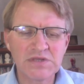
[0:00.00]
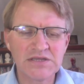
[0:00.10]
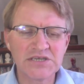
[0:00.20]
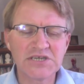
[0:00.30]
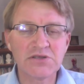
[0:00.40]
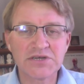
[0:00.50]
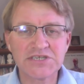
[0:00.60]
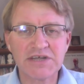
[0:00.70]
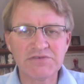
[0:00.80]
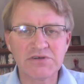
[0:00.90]
there's a lot of
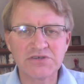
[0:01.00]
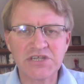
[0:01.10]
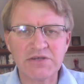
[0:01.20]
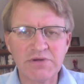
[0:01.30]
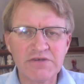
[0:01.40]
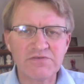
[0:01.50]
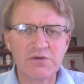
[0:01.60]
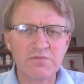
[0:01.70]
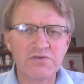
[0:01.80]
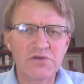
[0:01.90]
stuff you've got to stay away
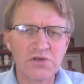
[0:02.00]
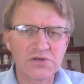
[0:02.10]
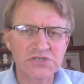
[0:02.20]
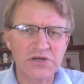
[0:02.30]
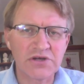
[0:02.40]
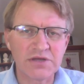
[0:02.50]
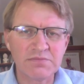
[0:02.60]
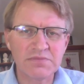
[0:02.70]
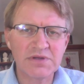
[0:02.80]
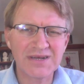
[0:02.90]
from for a long time,